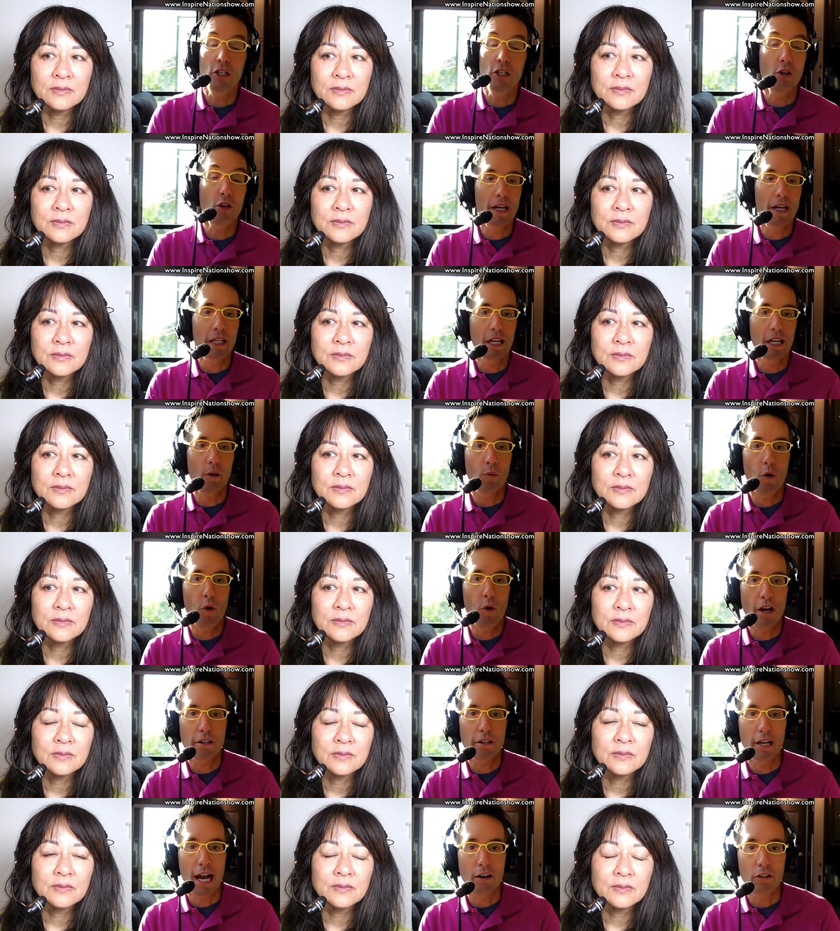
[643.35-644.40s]
Speaker 1: no way to get
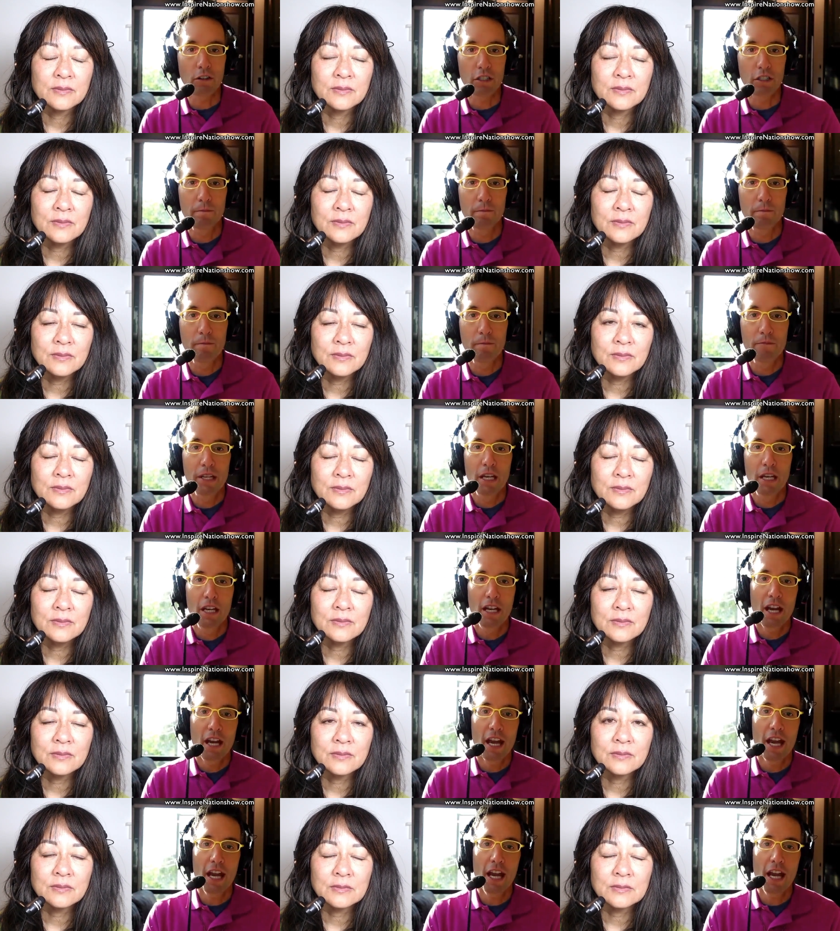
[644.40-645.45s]
water out. Uh-huh.
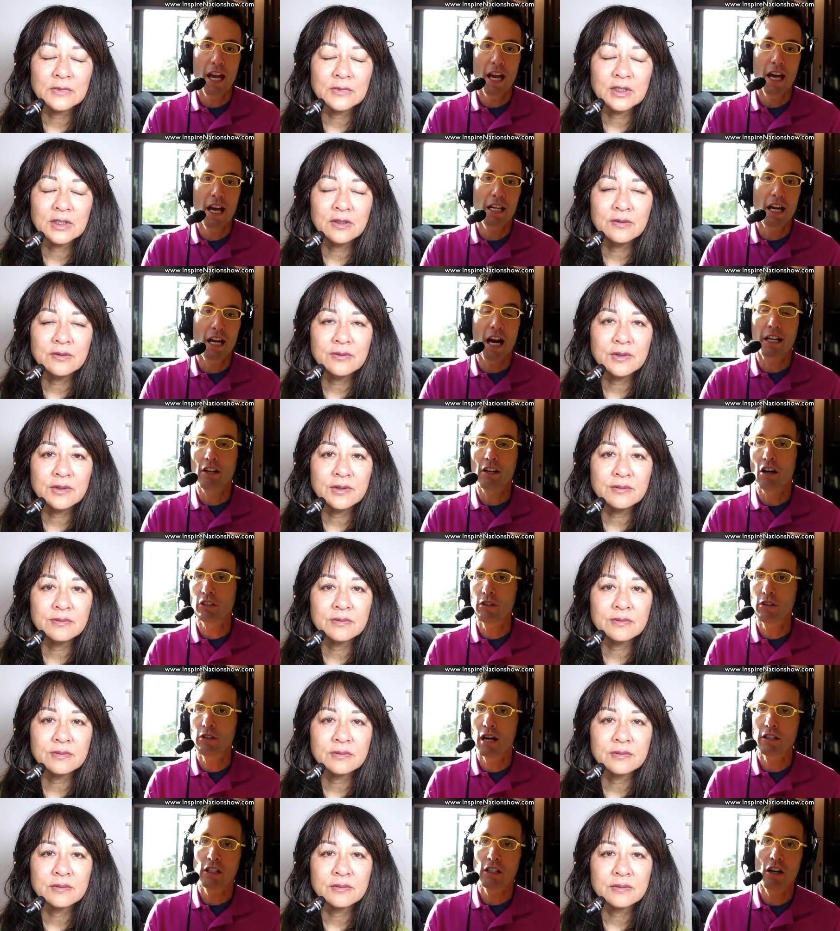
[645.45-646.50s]
And oh, I no. called
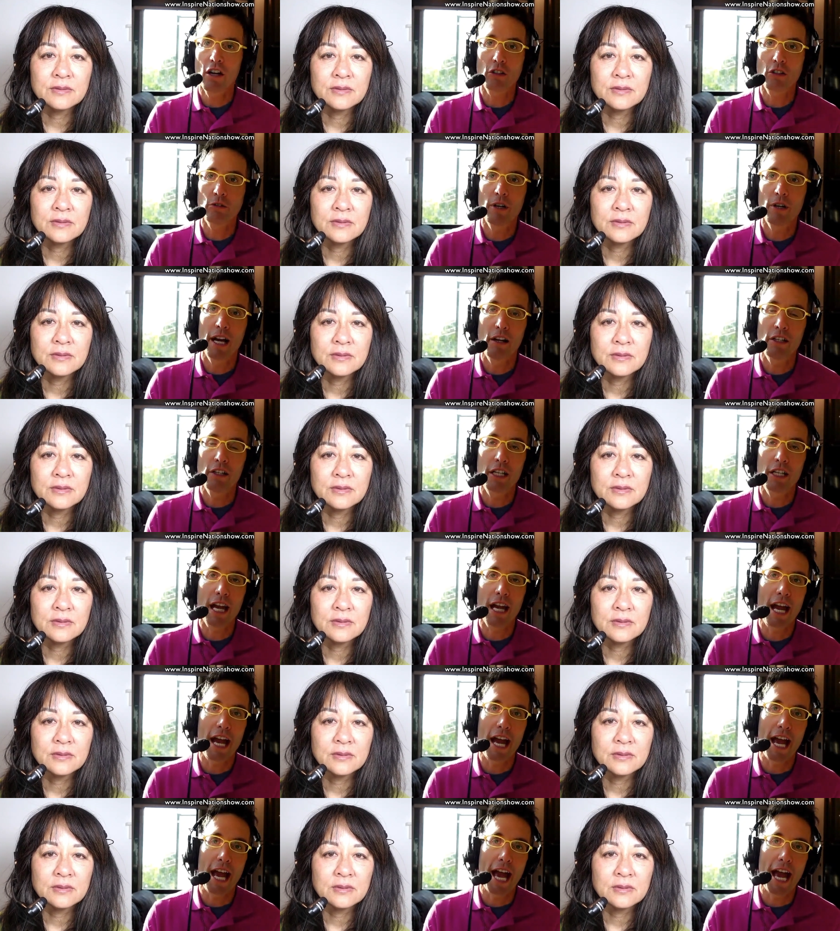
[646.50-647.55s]
around and called around,
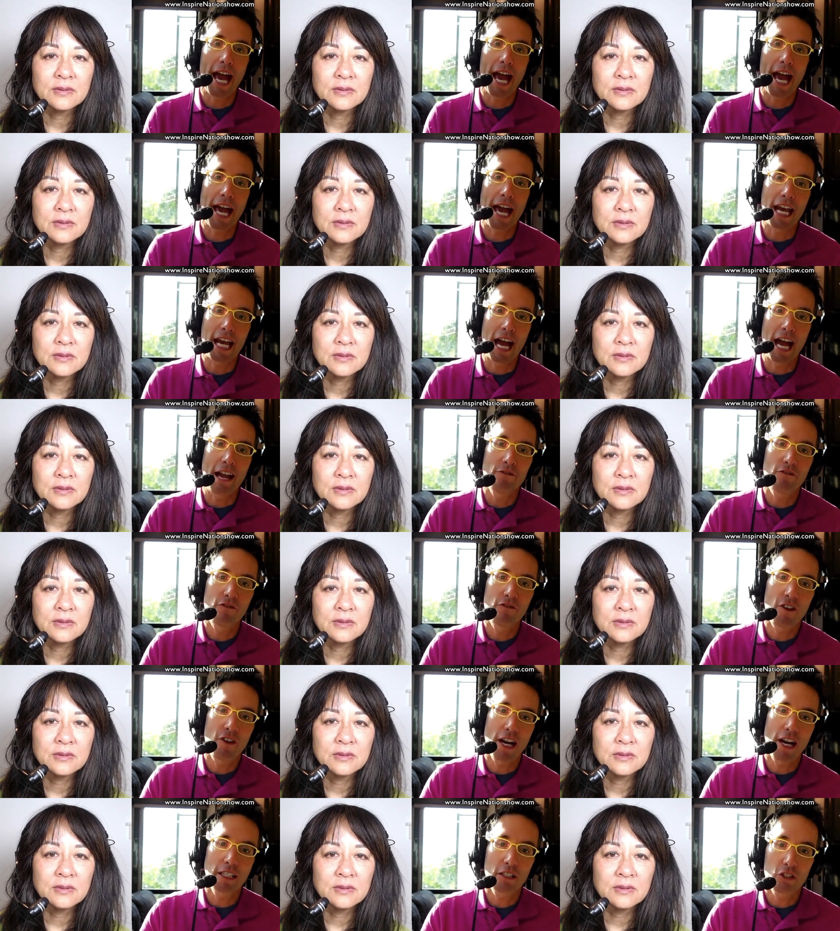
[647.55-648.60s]
and I
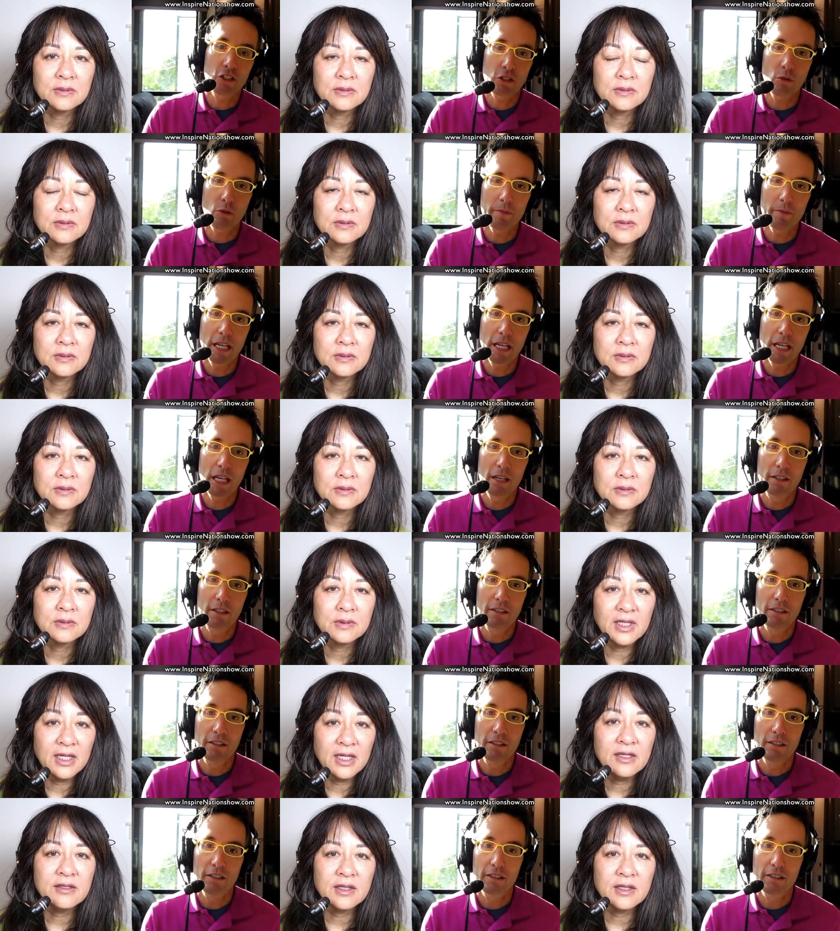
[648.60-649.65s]
finally, still with me?
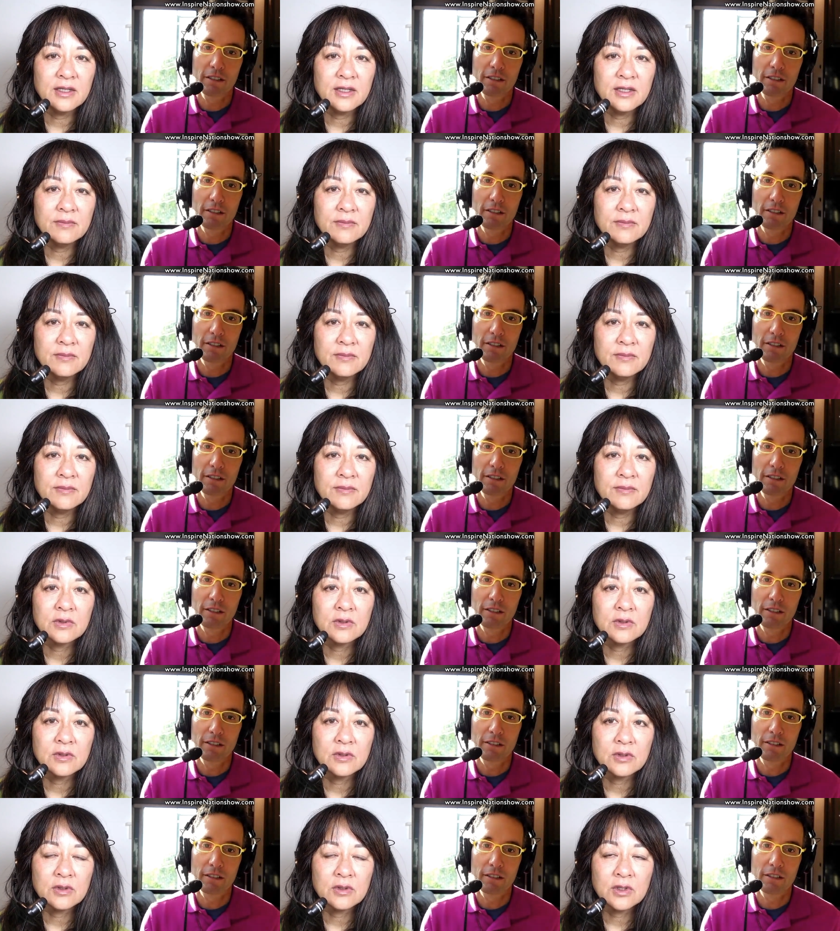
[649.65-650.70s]
Speaker 2: Yes, I am.
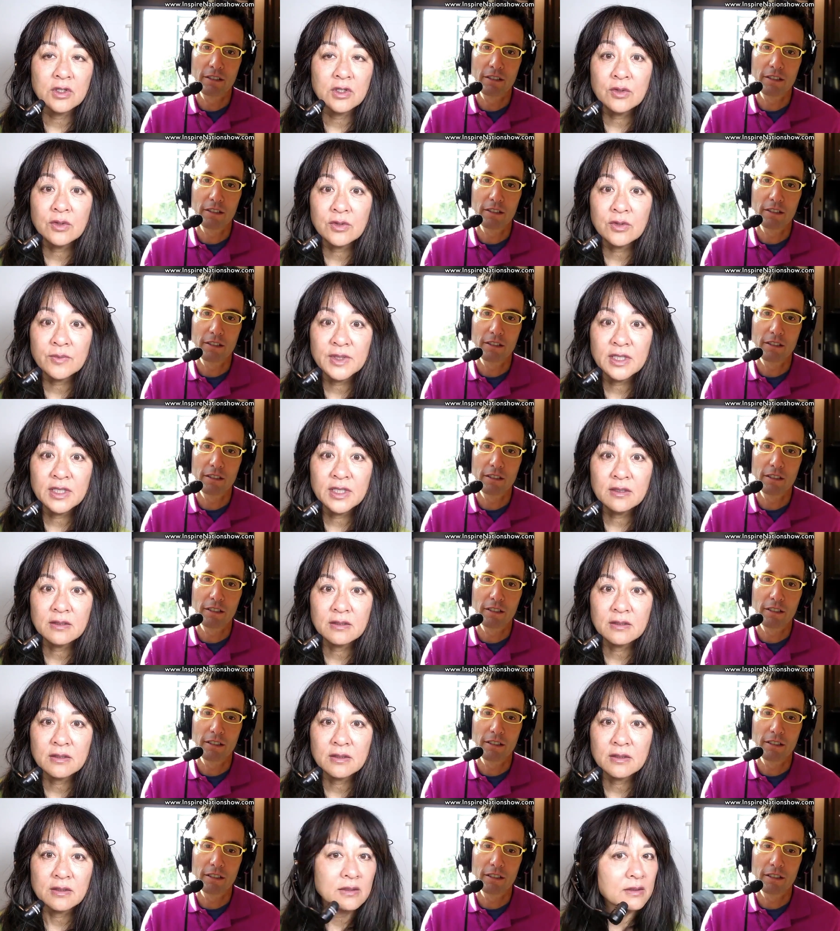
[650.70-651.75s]
Can you hear me?
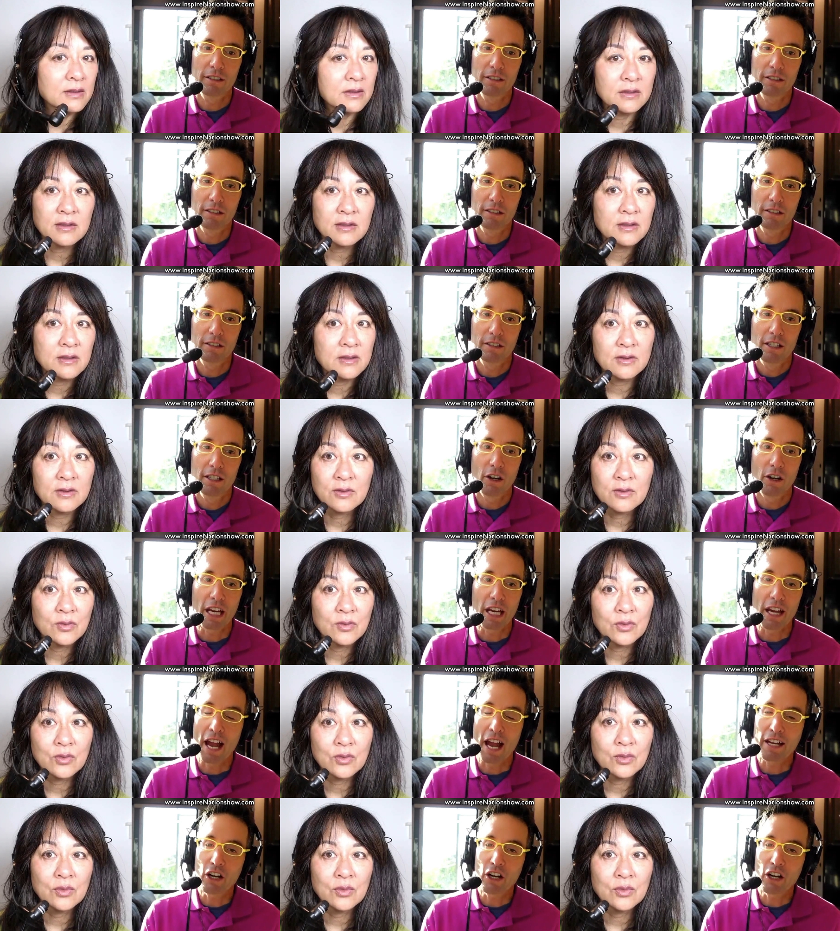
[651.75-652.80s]
Speaker 1: Okay,
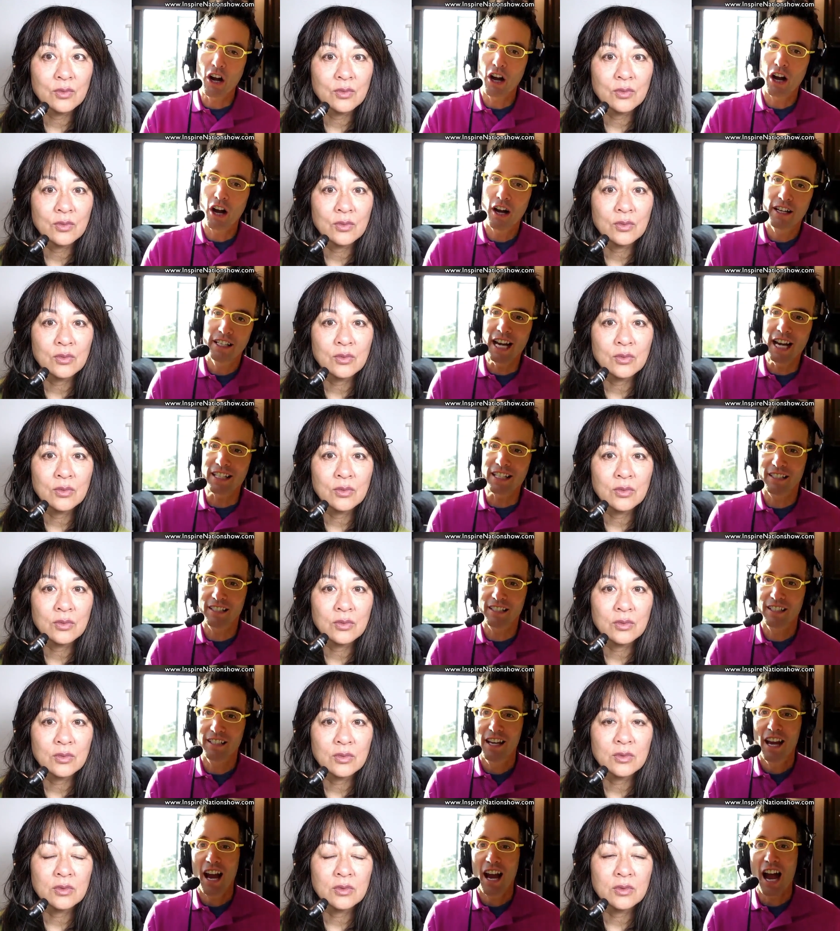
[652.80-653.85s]
I call, yes.
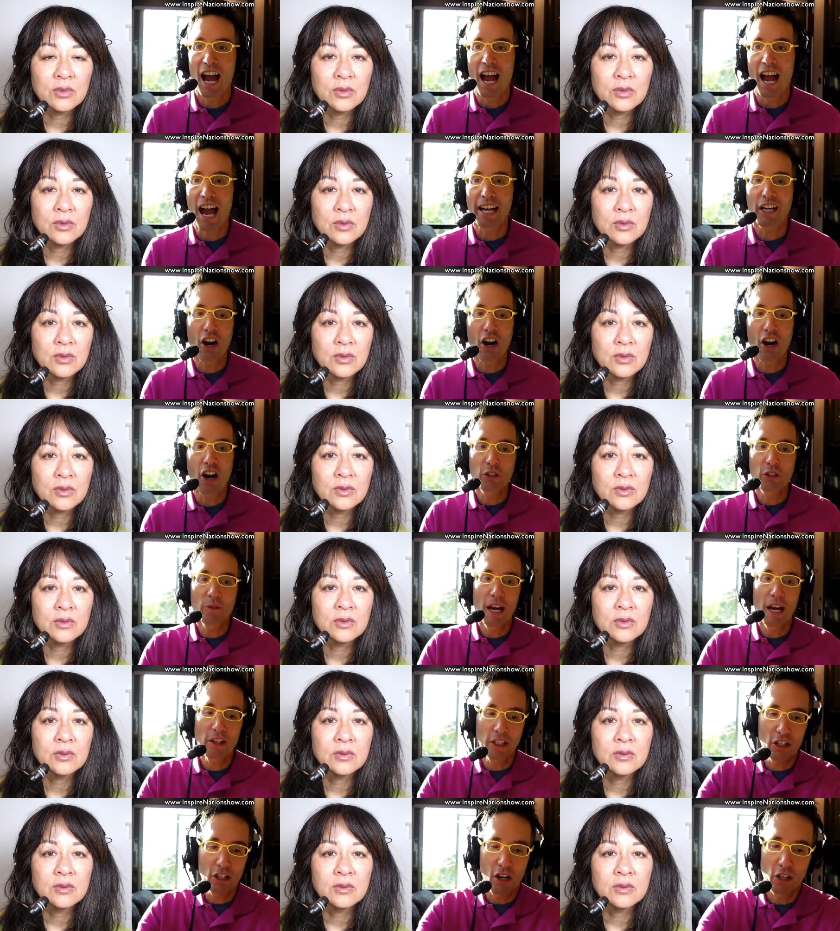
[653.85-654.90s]
I, I called
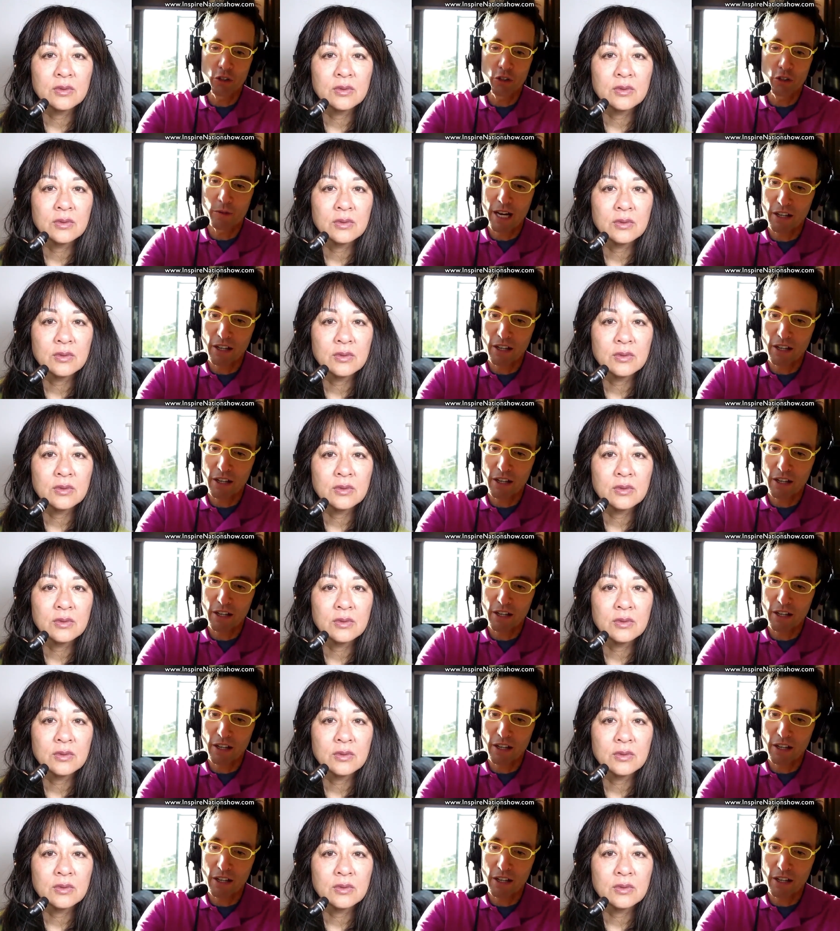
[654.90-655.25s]
around and called around